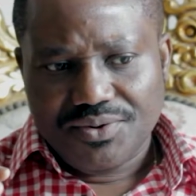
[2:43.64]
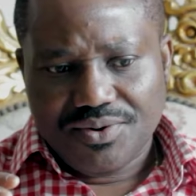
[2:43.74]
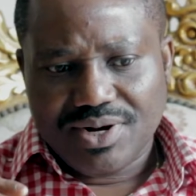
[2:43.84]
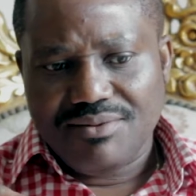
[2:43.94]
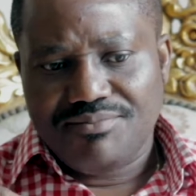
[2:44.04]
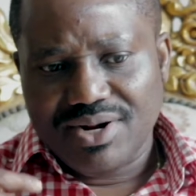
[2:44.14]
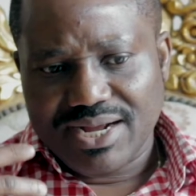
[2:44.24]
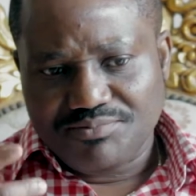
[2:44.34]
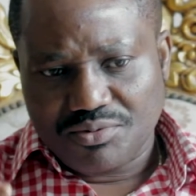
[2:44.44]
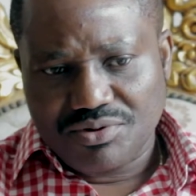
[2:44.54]
or can bring
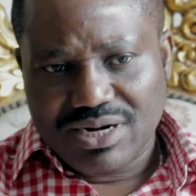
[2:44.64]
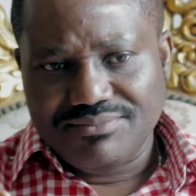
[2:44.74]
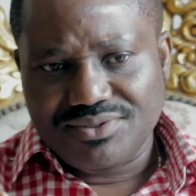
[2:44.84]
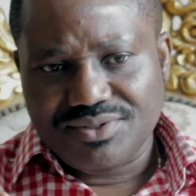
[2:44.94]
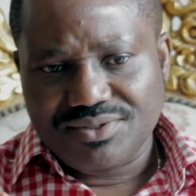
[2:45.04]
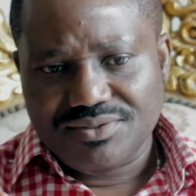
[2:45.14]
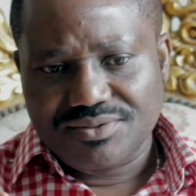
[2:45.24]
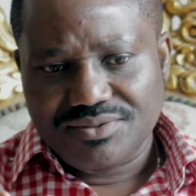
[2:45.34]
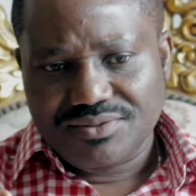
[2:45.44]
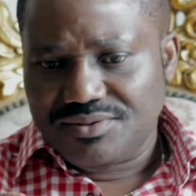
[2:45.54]
out programs.
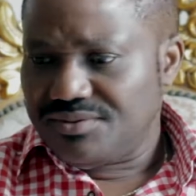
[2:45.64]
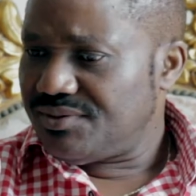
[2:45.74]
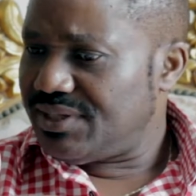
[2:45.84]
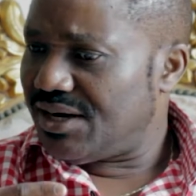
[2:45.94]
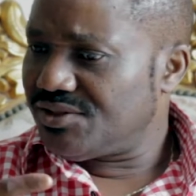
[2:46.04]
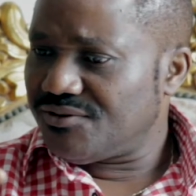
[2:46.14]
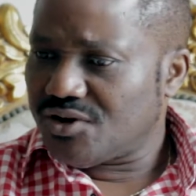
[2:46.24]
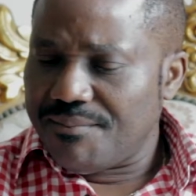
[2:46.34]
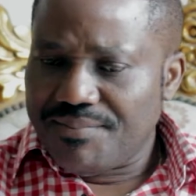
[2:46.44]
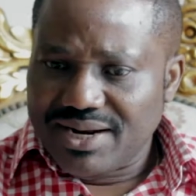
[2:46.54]
There are a lot of
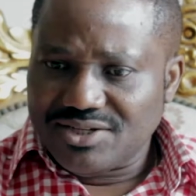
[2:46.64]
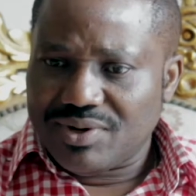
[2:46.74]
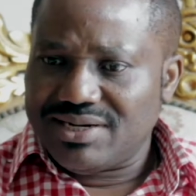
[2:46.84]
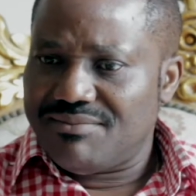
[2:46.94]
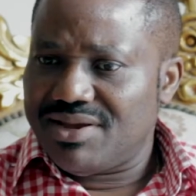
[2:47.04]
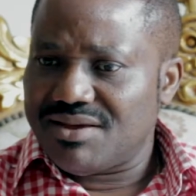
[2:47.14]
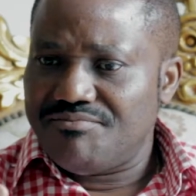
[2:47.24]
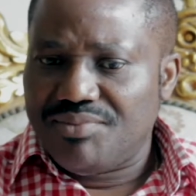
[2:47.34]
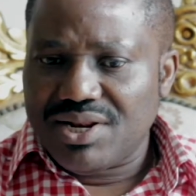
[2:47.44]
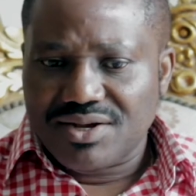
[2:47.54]
companies where they're
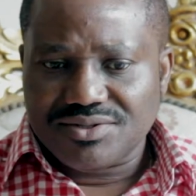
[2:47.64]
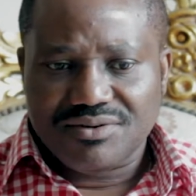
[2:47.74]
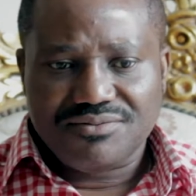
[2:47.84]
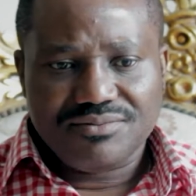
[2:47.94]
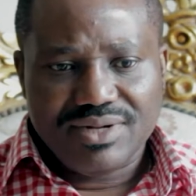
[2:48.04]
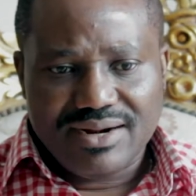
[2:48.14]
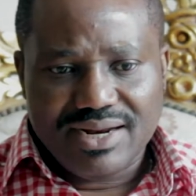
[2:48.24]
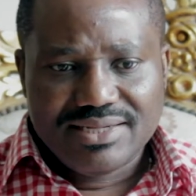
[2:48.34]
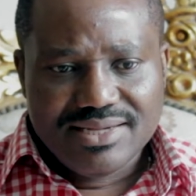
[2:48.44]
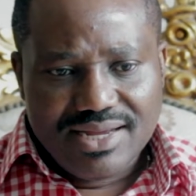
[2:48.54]
making billions of
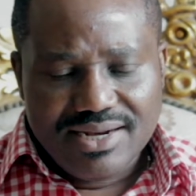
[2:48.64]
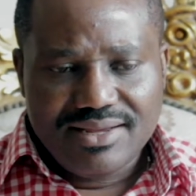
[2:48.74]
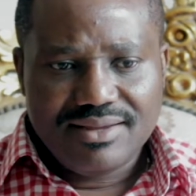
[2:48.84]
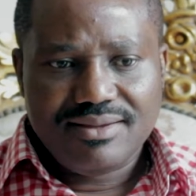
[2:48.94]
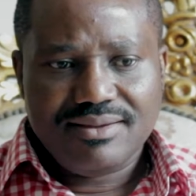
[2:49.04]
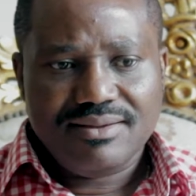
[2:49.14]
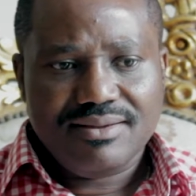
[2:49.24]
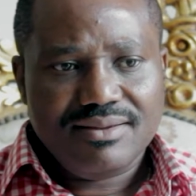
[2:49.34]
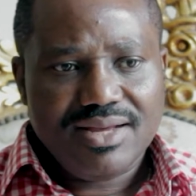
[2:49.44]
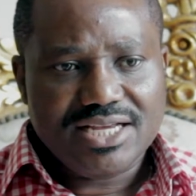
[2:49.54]
naira yearly
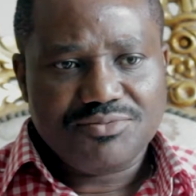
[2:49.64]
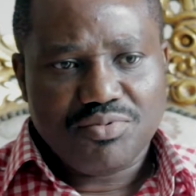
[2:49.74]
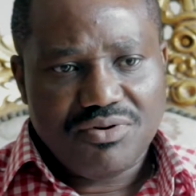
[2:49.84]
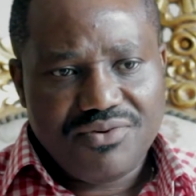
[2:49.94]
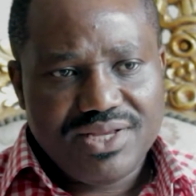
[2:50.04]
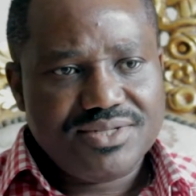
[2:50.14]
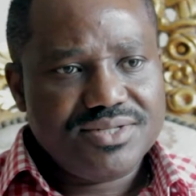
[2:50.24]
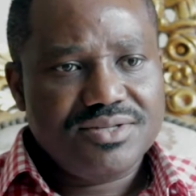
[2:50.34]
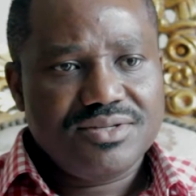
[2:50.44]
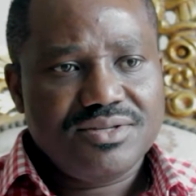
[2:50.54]
as profit.
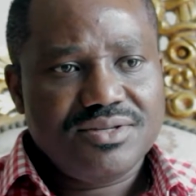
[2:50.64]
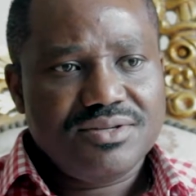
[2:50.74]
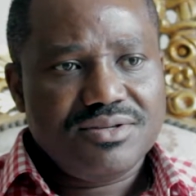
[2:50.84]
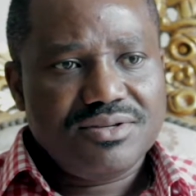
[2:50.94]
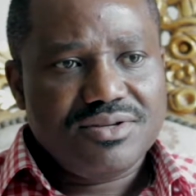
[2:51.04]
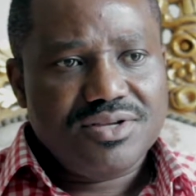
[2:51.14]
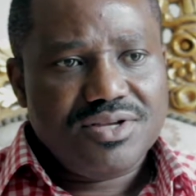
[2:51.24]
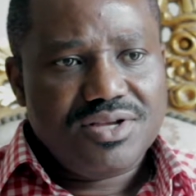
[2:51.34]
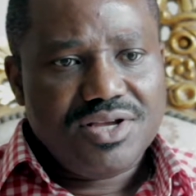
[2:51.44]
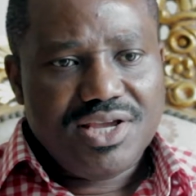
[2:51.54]

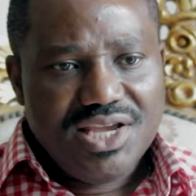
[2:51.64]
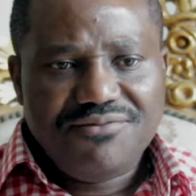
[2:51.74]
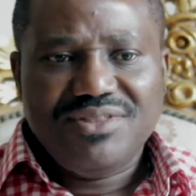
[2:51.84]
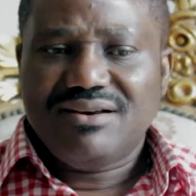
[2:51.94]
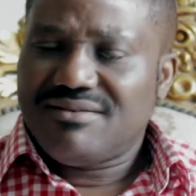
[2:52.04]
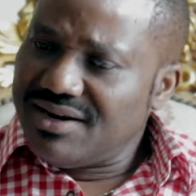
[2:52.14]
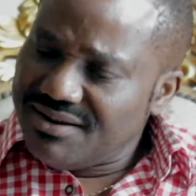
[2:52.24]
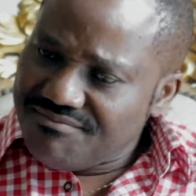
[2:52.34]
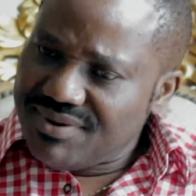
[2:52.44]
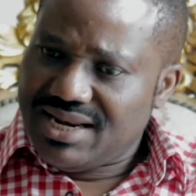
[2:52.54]
If they really
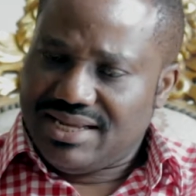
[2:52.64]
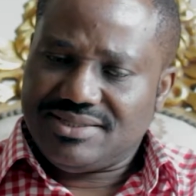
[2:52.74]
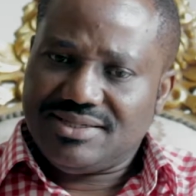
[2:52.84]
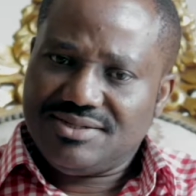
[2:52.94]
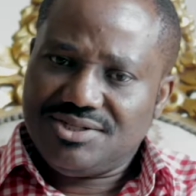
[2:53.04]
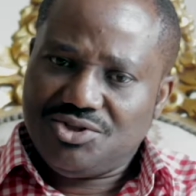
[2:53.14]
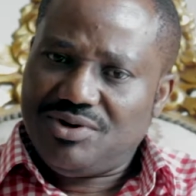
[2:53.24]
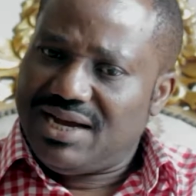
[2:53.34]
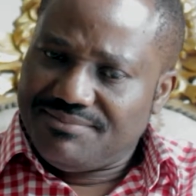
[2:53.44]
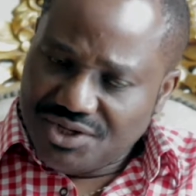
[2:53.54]
mean it to
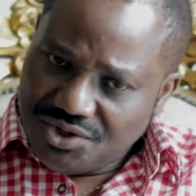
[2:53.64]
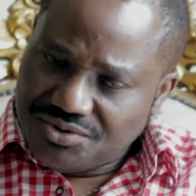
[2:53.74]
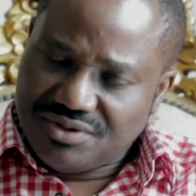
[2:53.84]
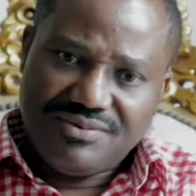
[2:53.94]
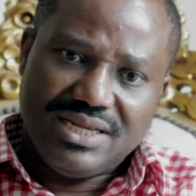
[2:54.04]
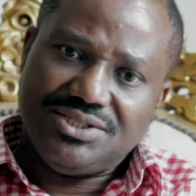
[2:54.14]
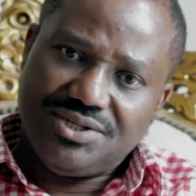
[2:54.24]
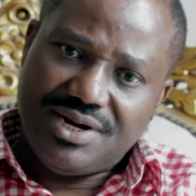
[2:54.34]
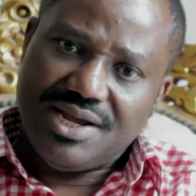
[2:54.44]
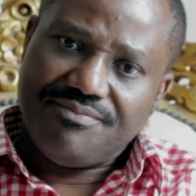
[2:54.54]
help the youth of
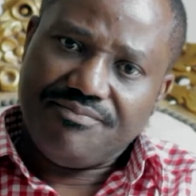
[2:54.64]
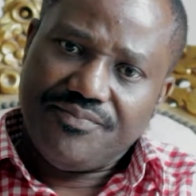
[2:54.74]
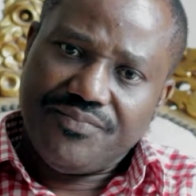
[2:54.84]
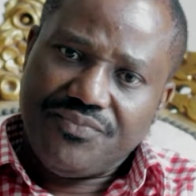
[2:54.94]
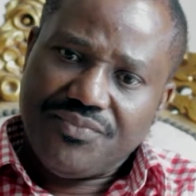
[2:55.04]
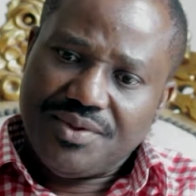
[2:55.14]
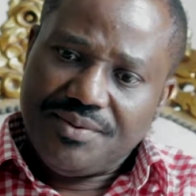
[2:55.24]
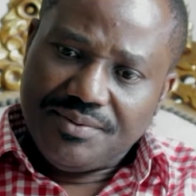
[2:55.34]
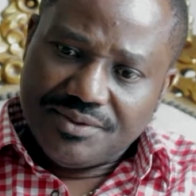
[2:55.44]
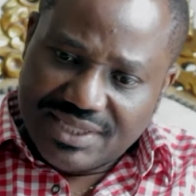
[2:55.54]
Nigeria,
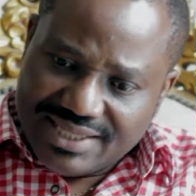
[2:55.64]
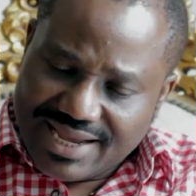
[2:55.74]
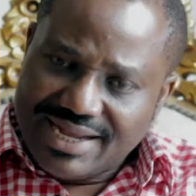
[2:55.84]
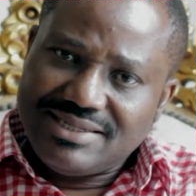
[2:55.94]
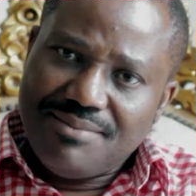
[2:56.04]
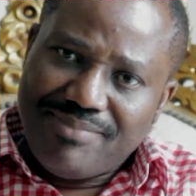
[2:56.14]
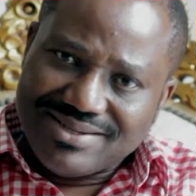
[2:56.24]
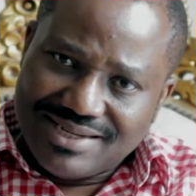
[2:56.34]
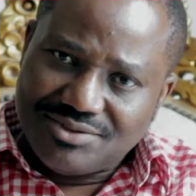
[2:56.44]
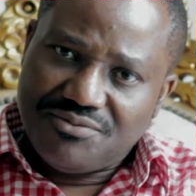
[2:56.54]
dedicate
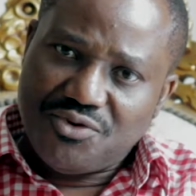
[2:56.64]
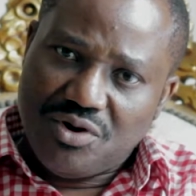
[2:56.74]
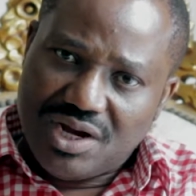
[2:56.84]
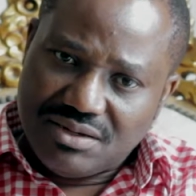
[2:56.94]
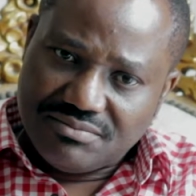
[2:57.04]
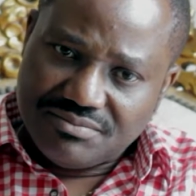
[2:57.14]
10% of your